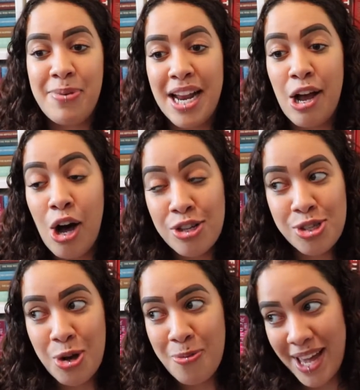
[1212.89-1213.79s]
but I
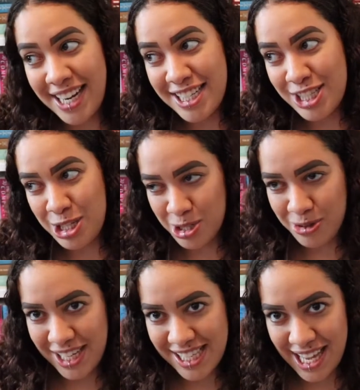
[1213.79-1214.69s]
also managed to
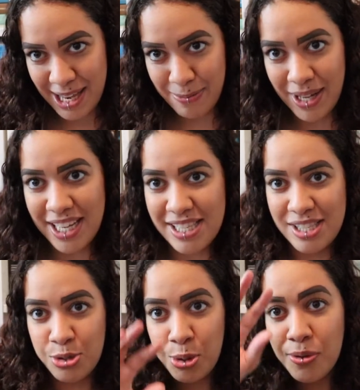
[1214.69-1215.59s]
squeeze in, because
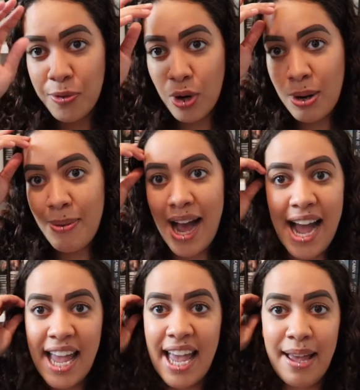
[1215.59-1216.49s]
true to form,
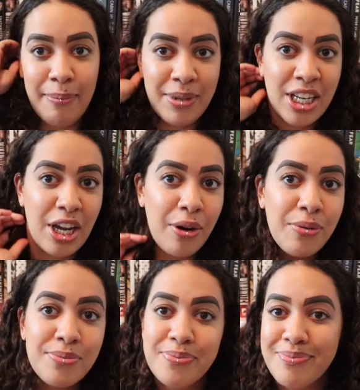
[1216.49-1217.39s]
I am, you know,